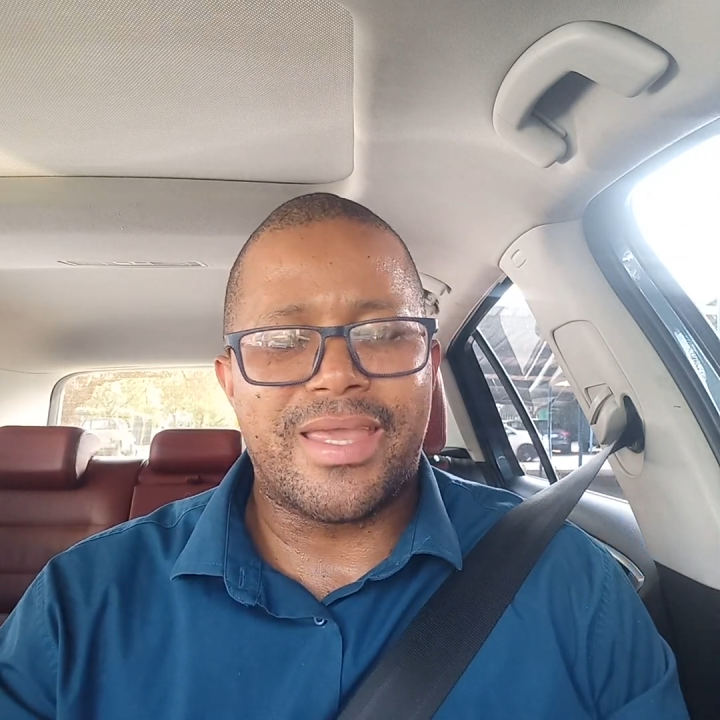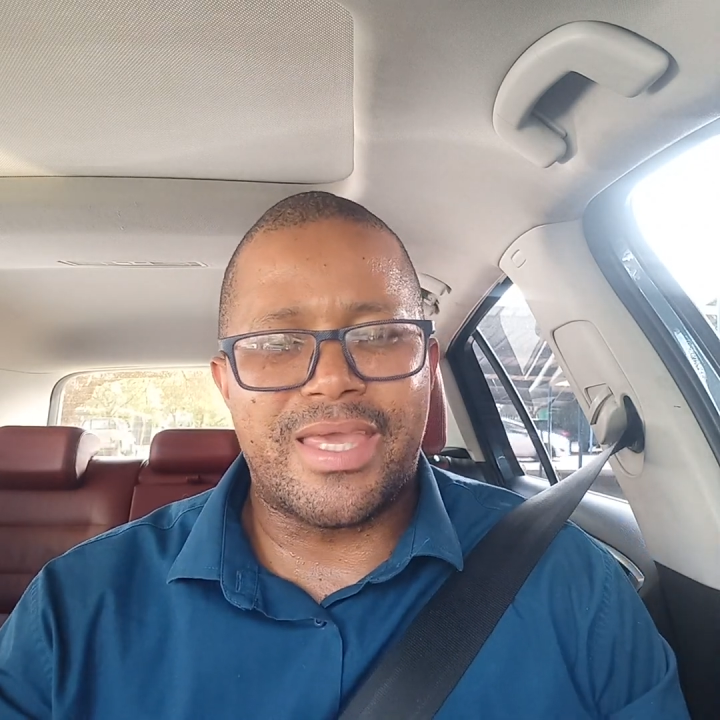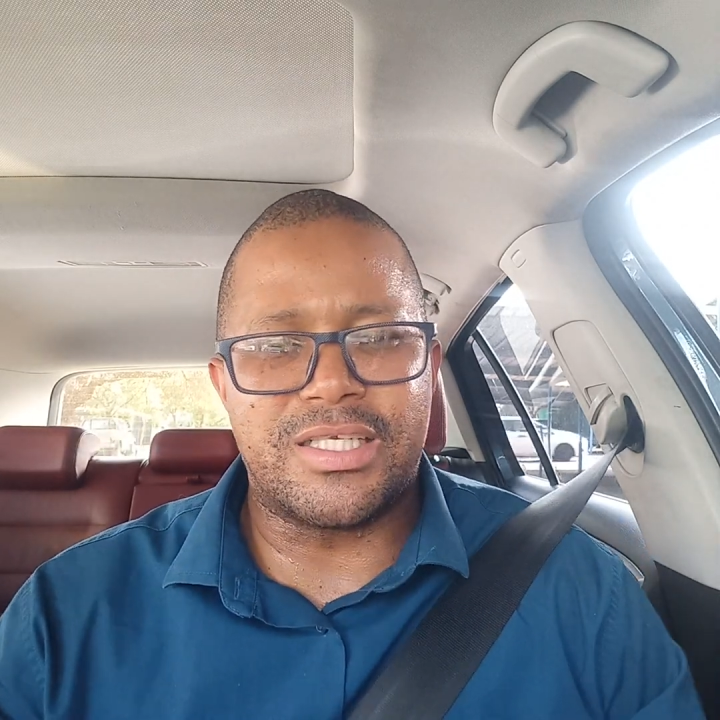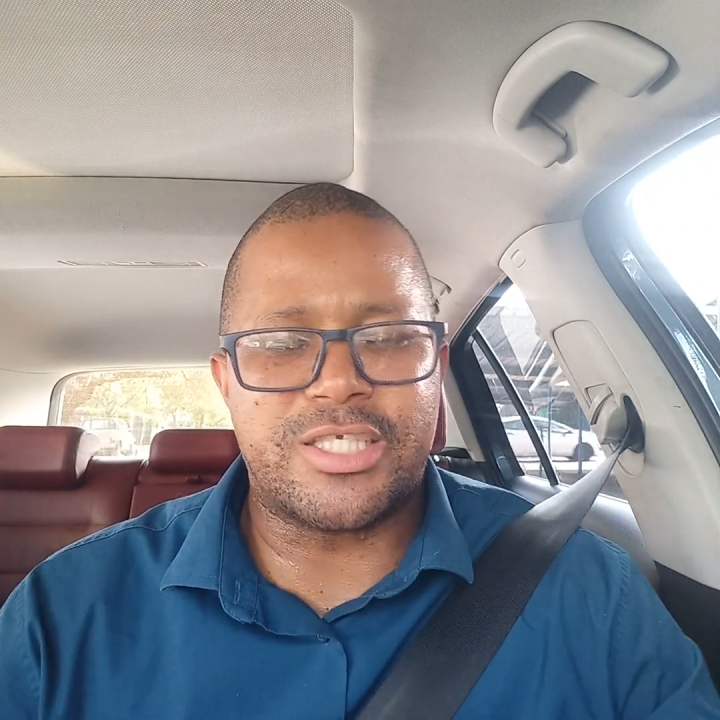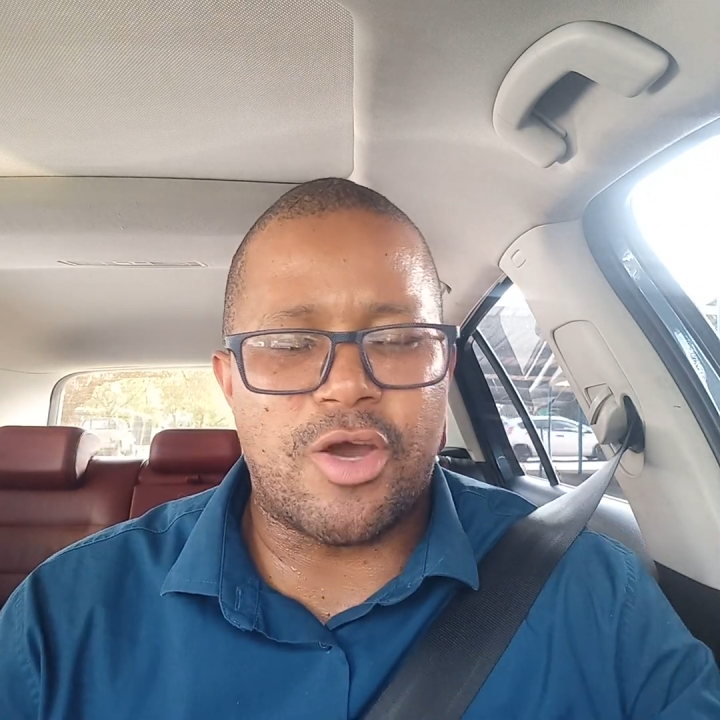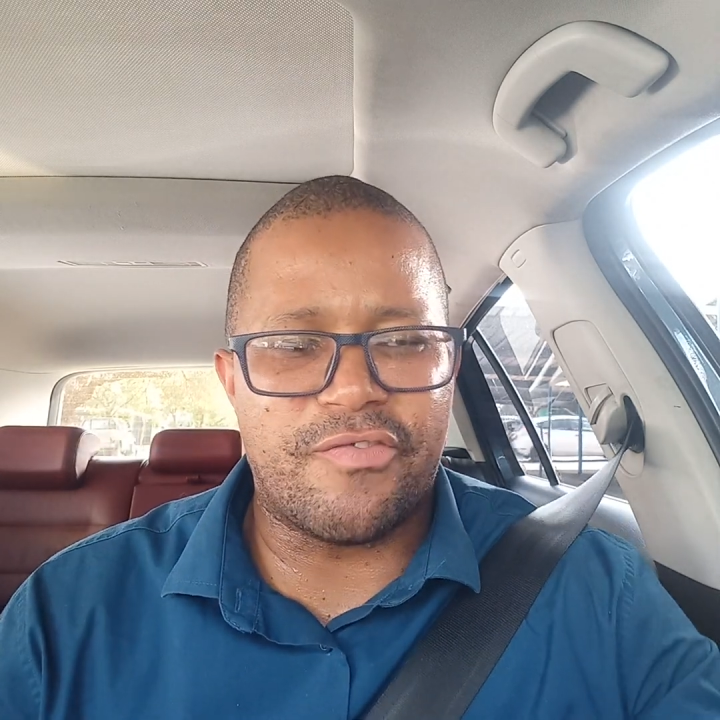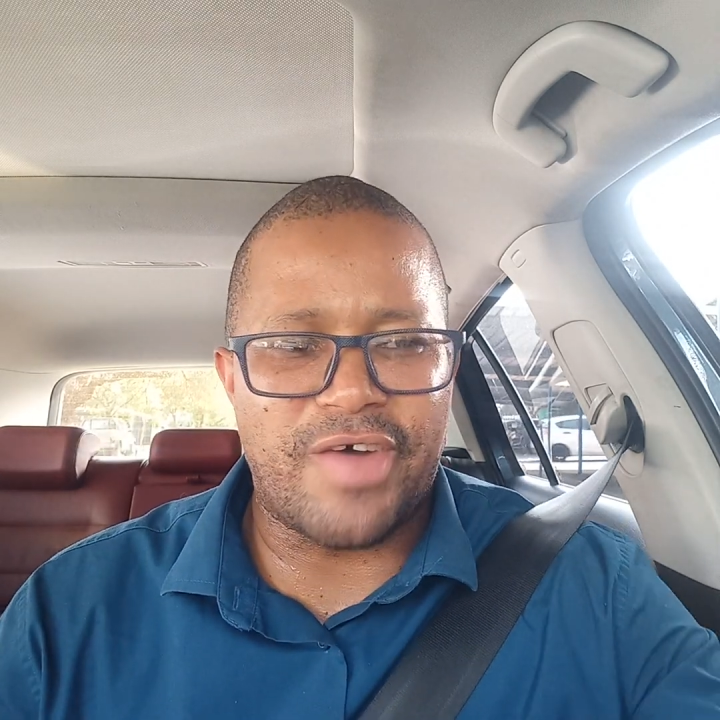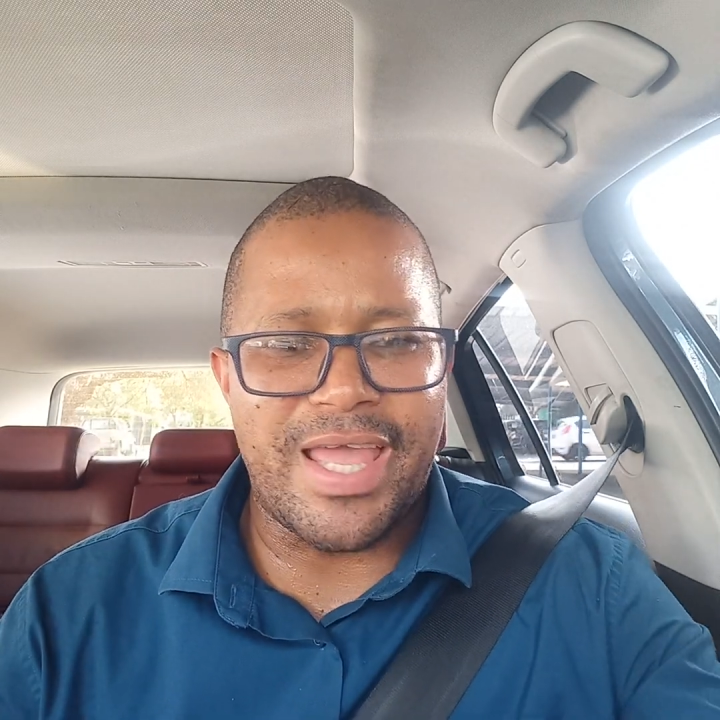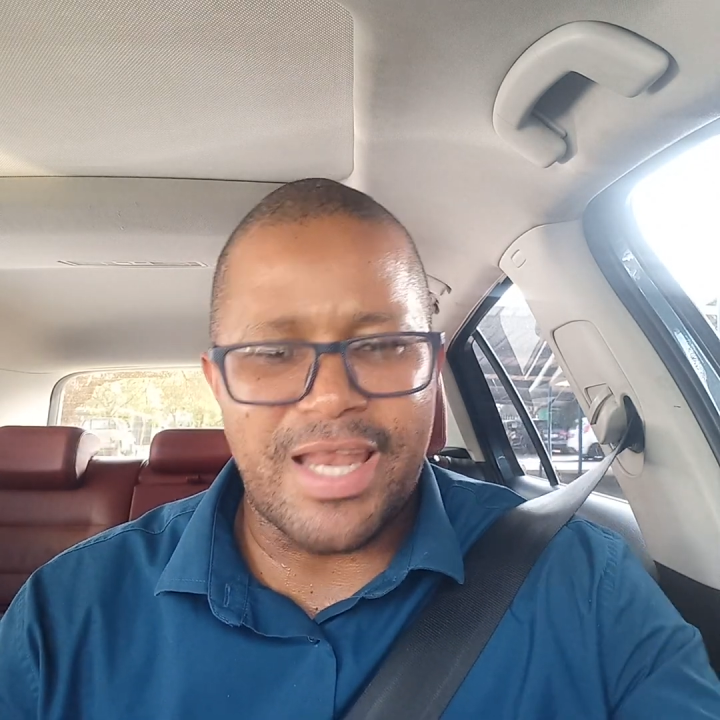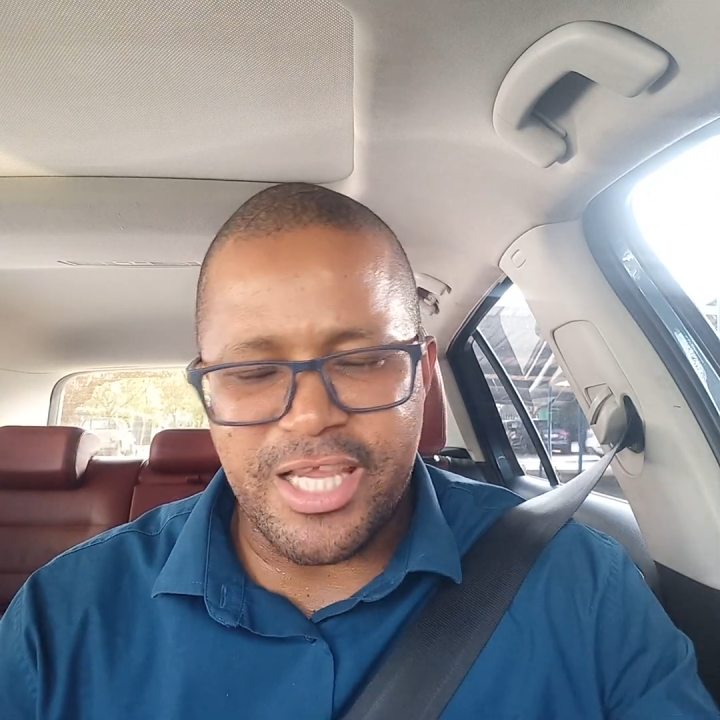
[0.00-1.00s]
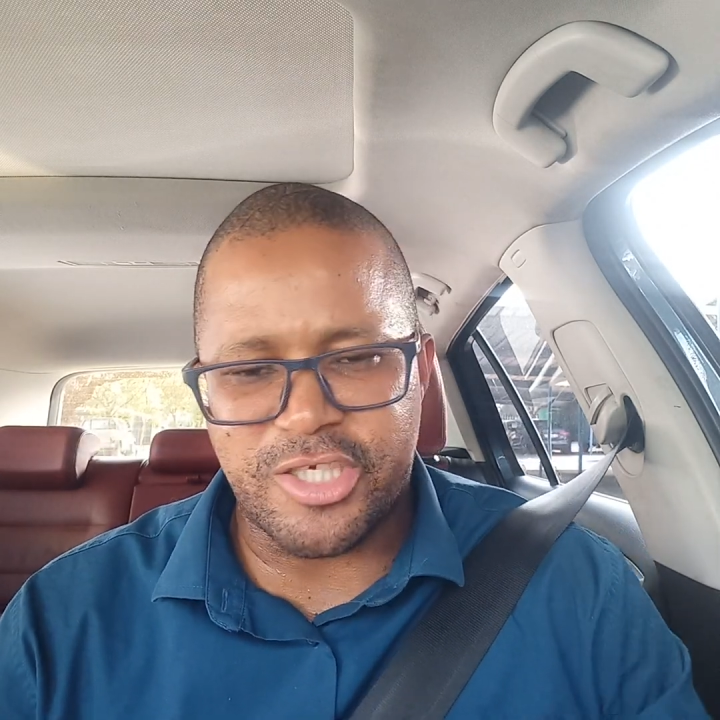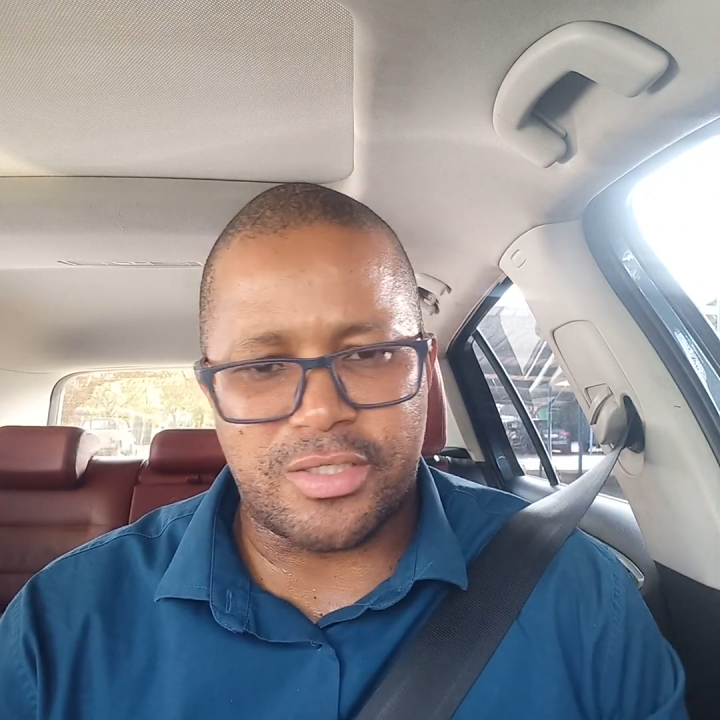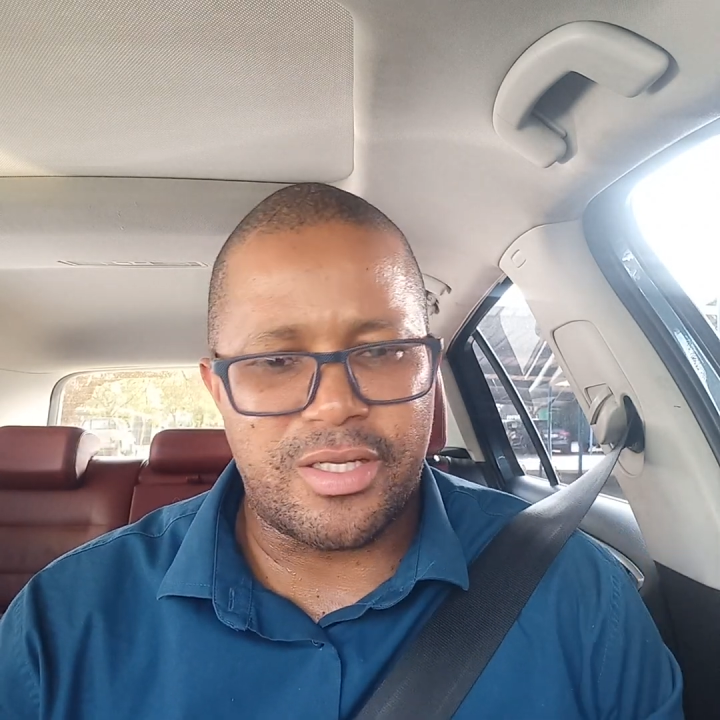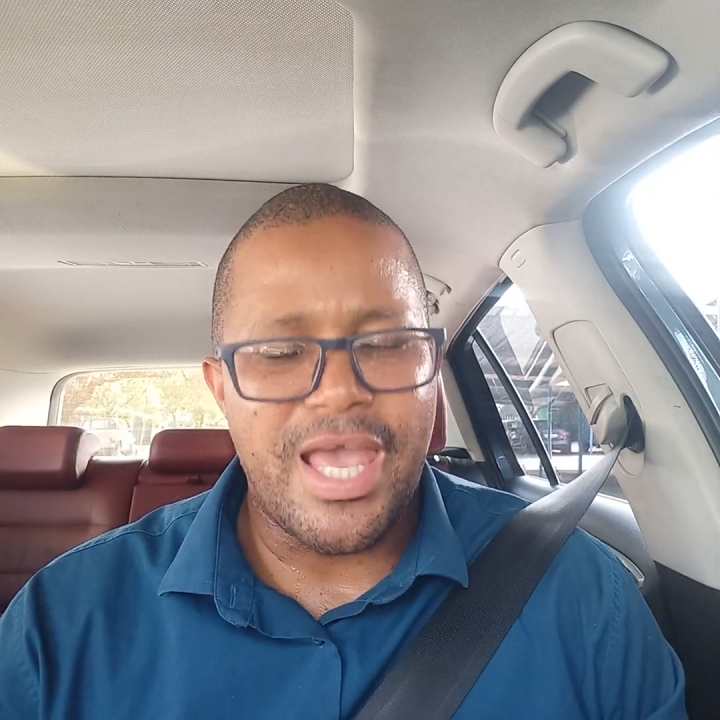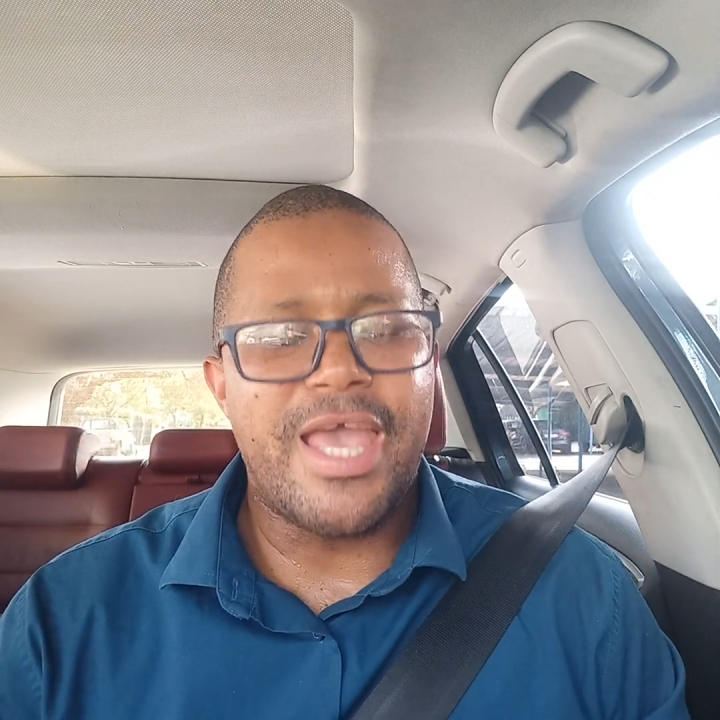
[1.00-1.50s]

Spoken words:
guilty of violation.